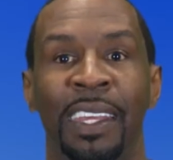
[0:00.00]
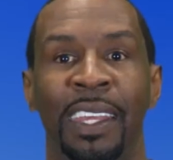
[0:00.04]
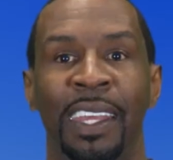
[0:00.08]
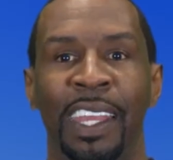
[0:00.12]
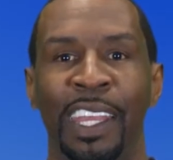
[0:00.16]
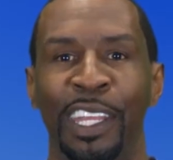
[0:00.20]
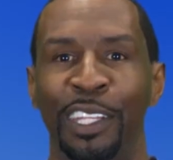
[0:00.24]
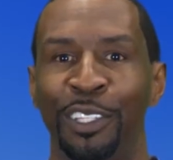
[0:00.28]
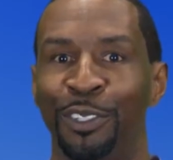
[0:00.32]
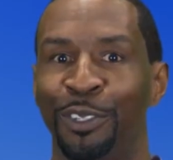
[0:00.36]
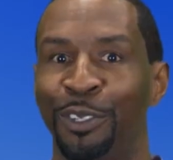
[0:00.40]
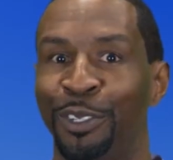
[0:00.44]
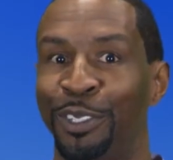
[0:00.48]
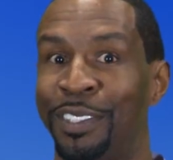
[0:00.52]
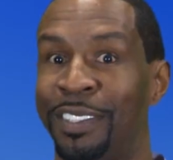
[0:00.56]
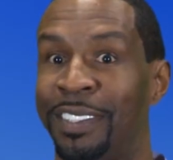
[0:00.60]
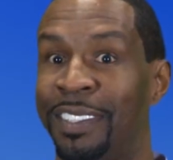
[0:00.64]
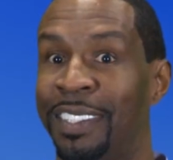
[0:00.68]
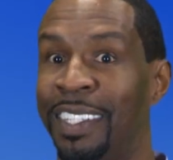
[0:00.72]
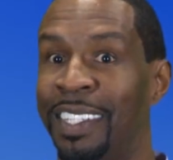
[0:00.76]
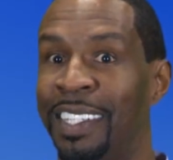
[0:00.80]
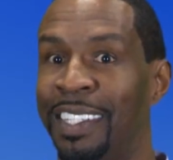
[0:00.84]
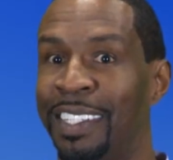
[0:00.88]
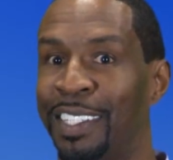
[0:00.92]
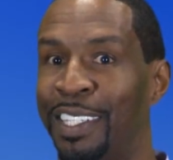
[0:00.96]
And you're
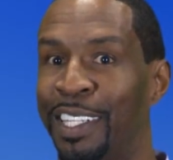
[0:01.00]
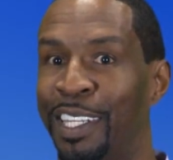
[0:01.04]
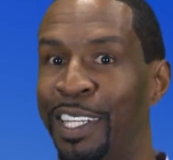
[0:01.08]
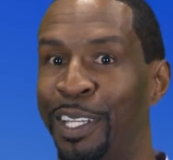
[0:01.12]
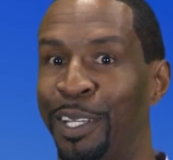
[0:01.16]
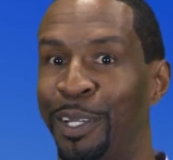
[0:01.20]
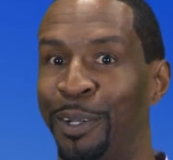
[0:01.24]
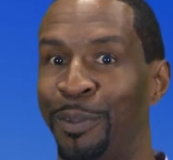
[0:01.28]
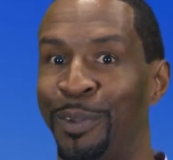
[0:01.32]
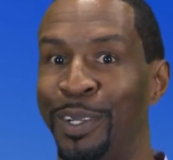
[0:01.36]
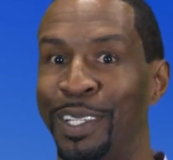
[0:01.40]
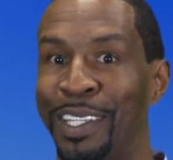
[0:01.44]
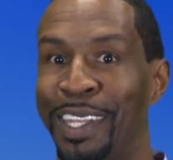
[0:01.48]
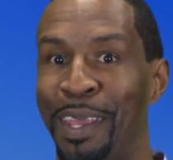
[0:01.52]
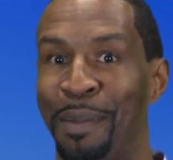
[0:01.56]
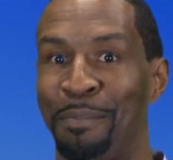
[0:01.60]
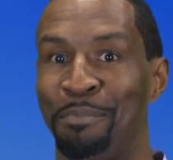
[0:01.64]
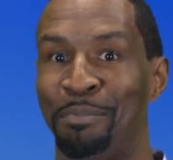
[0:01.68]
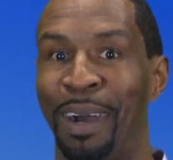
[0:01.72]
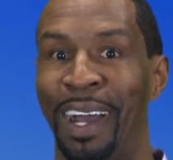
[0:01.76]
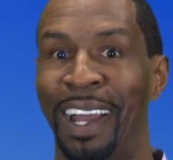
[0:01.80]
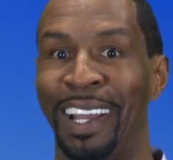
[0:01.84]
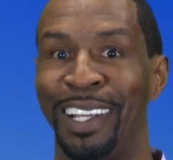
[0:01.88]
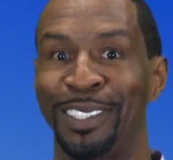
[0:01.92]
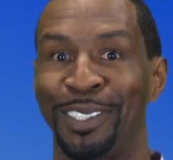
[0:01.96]
sitting there with that
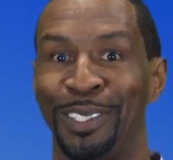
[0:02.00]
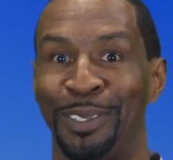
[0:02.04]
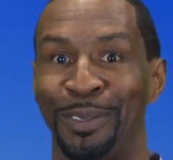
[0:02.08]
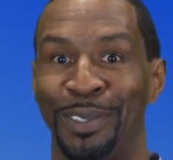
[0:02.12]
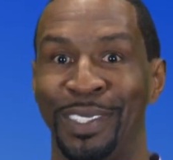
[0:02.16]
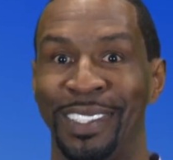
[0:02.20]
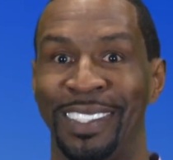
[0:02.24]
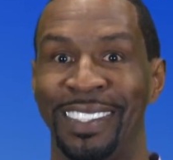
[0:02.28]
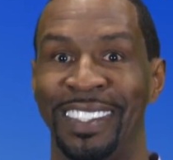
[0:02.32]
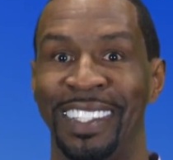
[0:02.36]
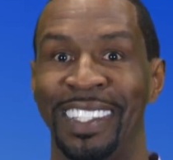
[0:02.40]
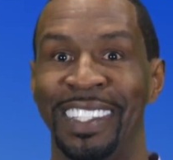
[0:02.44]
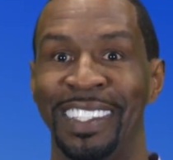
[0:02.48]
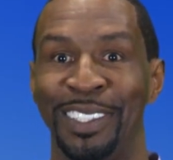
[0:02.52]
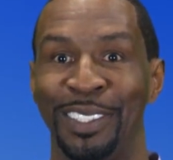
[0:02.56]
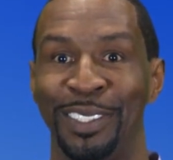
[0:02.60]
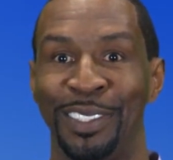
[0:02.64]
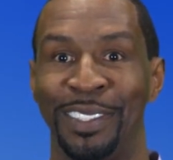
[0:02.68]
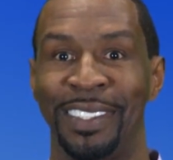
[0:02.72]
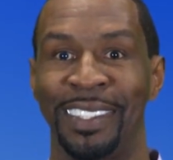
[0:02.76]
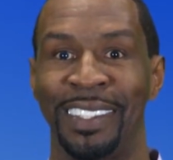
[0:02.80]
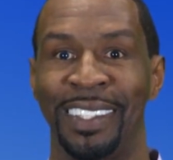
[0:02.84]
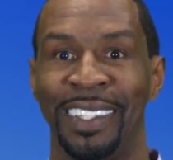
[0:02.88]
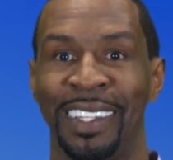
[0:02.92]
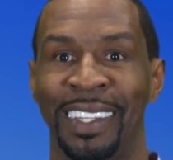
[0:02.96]
box of
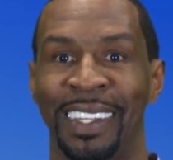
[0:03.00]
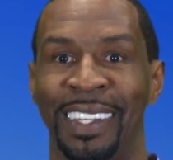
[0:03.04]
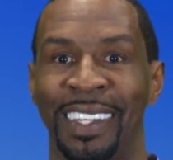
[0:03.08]
receipts.